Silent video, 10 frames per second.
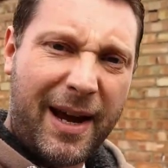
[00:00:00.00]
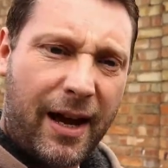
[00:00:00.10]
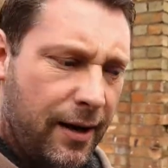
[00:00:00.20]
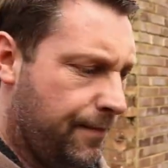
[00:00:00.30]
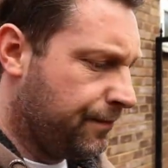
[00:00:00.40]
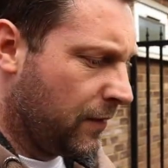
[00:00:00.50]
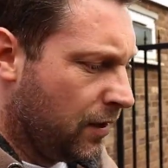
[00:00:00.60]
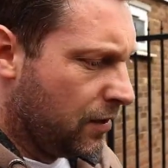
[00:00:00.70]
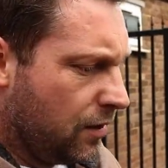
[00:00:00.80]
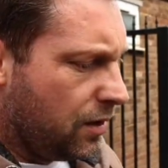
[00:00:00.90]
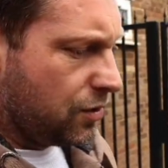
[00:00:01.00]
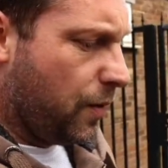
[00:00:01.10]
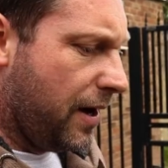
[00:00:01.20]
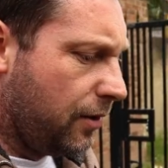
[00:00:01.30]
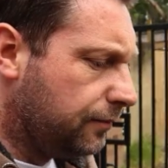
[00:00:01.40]
bigger as
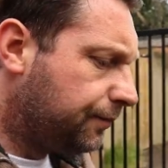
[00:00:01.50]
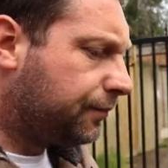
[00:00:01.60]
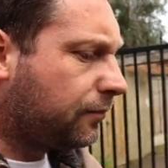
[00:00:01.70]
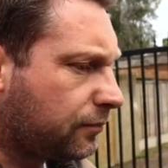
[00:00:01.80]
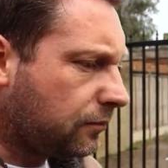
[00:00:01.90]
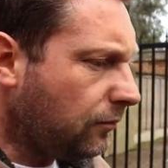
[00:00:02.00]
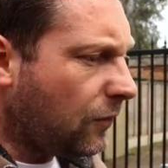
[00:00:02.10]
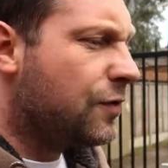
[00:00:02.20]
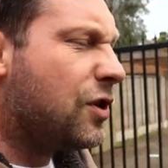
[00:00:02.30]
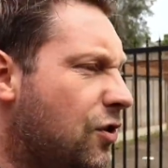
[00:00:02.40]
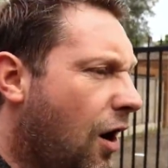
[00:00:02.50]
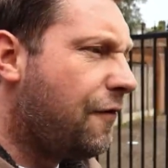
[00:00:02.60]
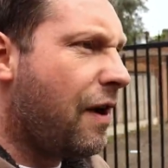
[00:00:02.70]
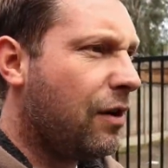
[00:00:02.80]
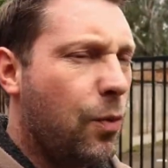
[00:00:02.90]
well. It's not a
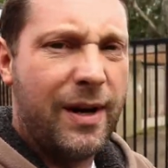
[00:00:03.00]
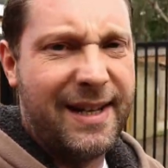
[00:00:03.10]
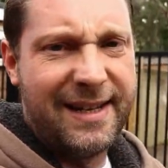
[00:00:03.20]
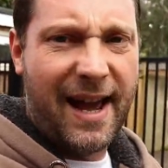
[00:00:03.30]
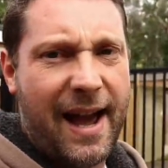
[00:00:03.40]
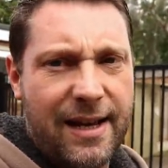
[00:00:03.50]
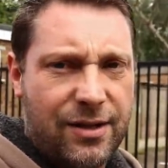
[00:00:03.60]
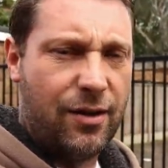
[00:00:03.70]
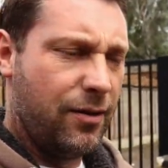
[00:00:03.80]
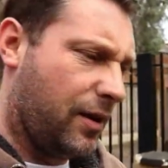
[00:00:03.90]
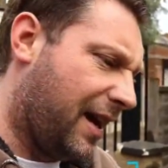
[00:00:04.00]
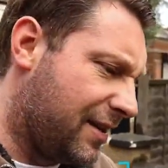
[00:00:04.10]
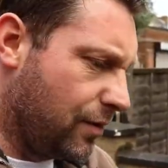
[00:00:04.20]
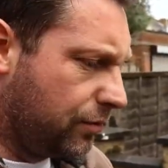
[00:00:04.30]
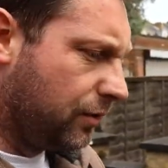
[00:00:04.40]
very windy day, so I
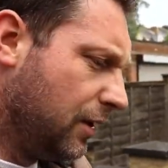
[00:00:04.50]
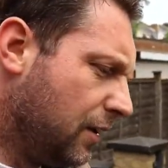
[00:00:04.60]
guess it will